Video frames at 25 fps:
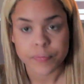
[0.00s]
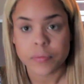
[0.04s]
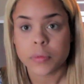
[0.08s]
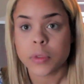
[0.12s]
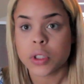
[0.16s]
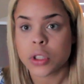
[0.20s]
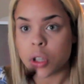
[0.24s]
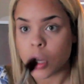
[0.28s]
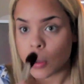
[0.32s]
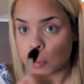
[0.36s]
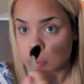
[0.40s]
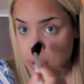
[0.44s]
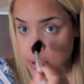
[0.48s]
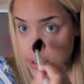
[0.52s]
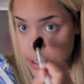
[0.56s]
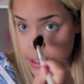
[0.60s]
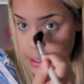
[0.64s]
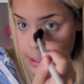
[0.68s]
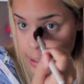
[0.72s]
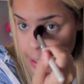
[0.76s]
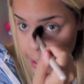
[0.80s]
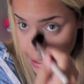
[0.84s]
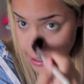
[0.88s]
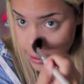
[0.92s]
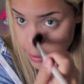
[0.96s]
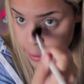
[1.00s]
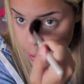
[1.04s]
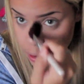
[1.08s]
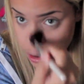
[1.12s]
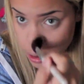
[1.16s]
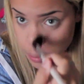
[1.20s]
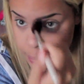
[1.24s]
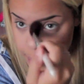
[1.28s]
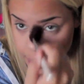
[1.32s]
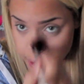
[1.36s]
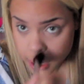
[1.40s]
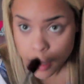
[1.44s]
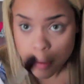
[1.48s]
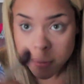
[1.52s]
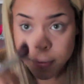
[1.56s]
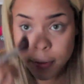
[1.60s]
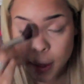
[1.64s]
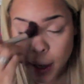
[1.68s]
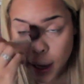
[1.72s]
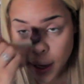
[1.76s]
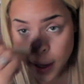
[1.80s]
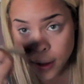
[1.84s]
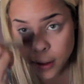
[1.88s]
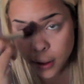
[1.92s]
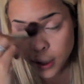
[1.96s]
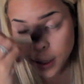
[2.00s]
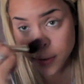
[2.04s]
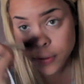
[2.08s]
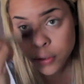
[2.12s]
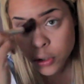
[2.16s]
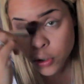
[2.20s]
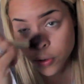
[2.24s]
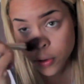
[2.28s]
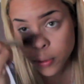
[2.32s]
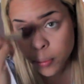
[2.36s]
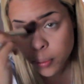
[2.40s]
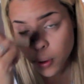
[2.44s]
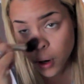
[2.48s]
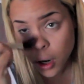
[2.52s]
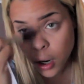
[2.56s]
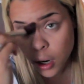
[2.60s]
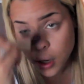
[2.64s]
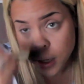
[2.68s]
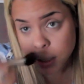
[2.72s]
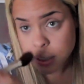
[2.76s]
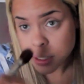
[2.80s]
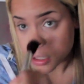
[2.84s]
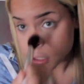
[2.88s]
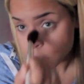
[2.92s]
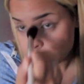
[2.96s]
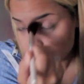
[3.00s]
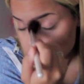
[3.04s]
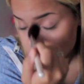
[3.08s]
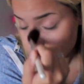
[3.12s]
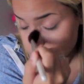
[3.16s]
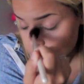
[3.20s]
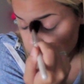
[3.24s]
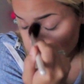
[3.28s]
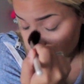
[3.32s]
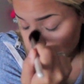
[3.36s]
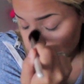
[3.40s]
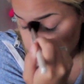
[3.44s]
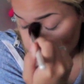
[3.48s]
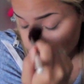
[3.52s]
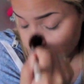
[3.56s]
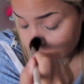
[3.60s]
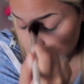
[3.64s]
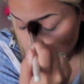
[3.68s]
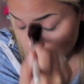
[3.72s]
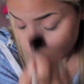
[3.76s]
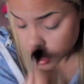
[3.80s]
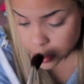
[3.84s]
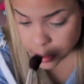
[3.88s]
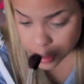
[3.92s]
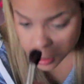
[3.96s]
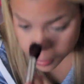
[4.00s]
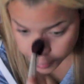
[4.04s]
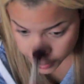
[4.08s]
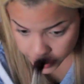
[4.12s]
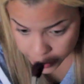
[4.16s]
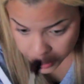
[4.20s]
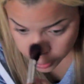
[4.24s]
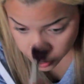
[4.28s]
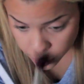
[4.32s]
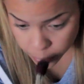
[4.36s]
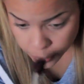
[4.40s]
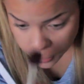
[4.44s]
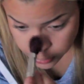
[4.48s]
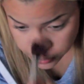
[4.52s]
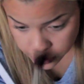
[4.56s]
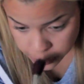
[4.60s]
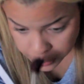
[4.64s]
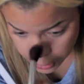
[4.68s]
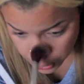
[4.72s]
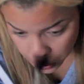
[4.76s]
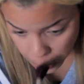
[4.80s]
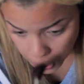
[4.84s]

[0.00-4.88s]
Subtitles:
So I'm just going to take a little bit of that leftover product and just bring it onto my nose.